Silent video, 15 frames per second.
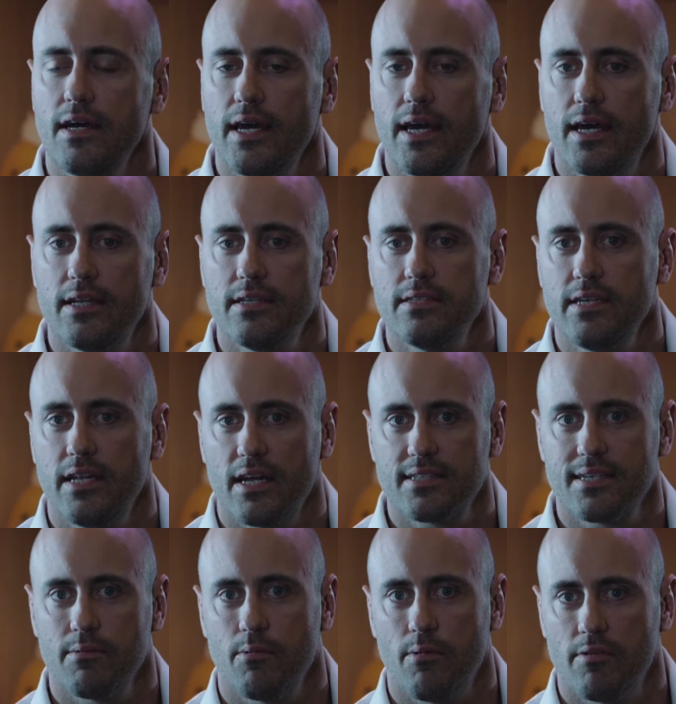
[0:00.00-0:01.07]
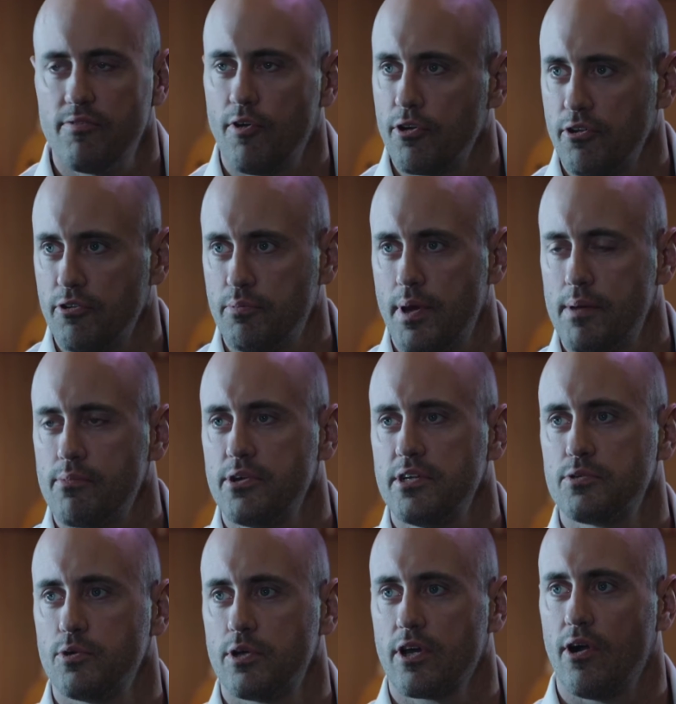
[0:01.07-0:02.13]
And some of my fondest
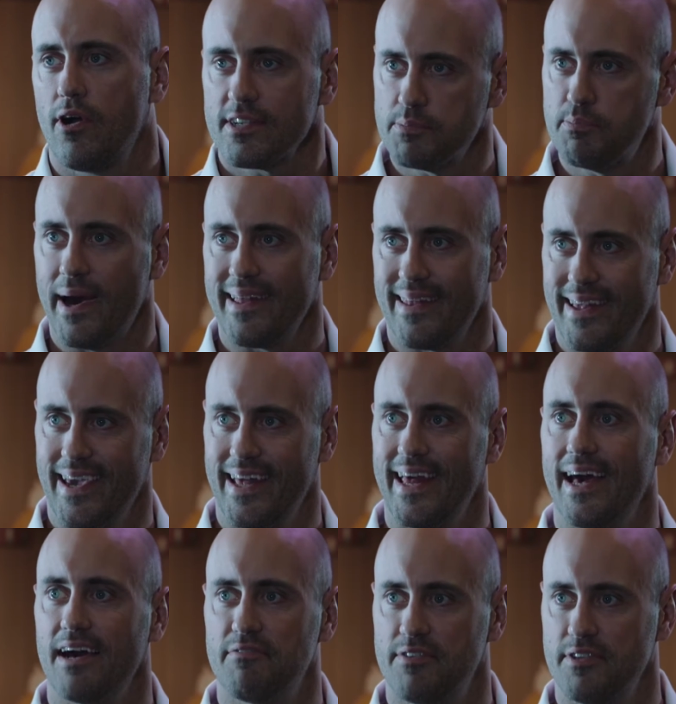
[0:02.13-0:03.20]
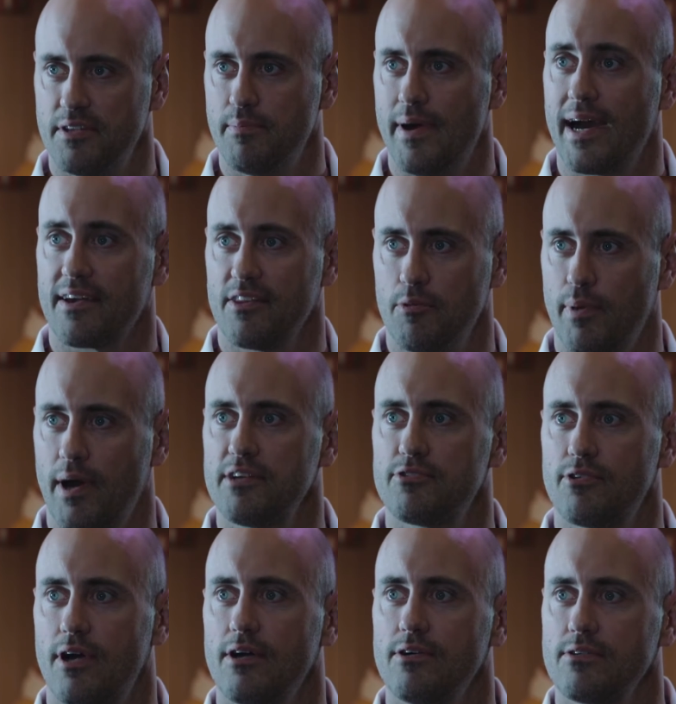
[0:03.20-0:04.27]
memories were guys battling it out for the back of the bus
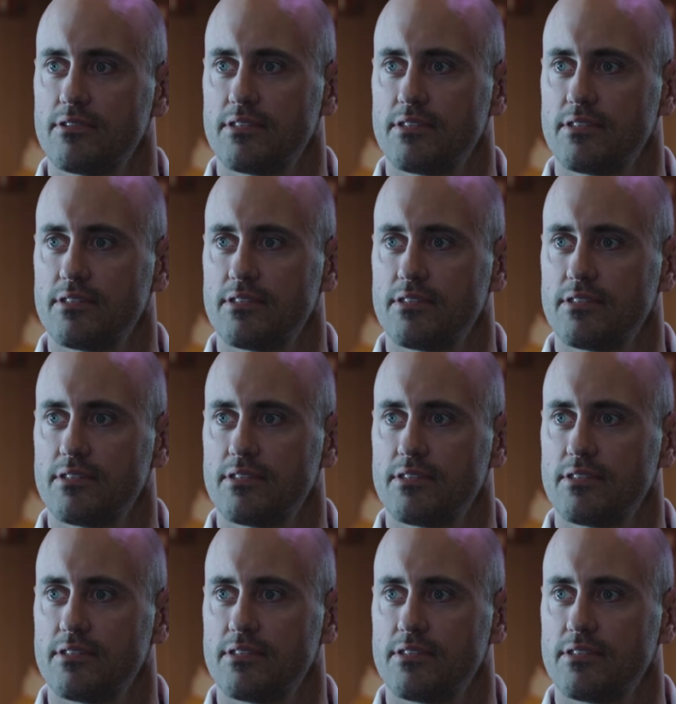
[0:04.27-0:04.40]
roll.